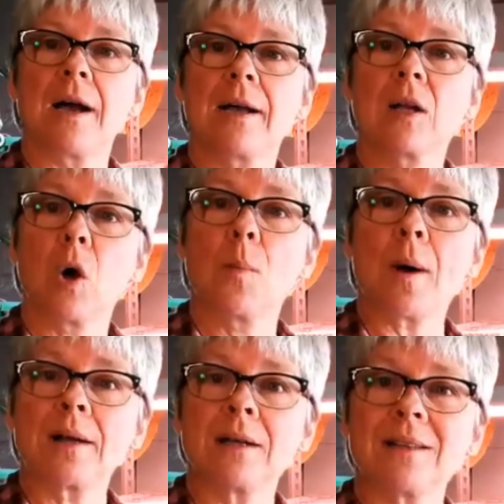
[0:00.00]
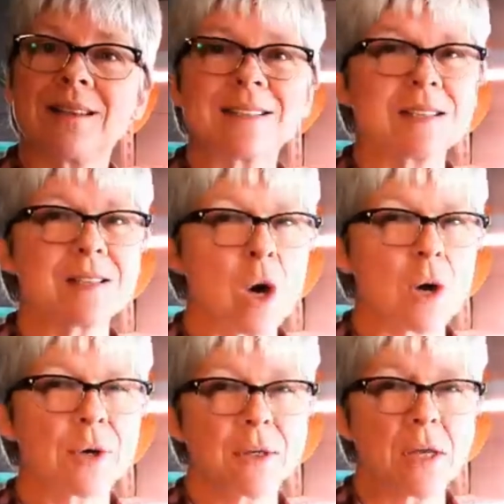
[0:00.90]
a globe onion that's
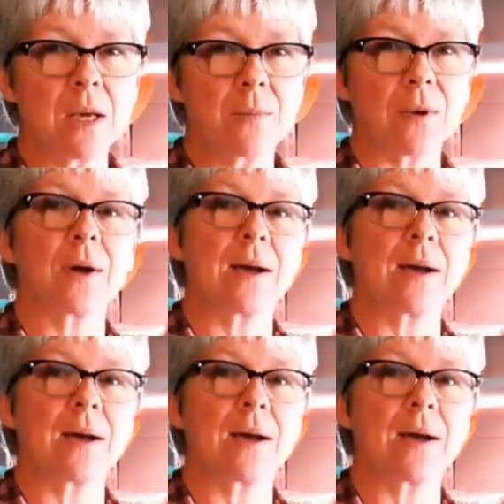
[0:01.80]
not a good keeper.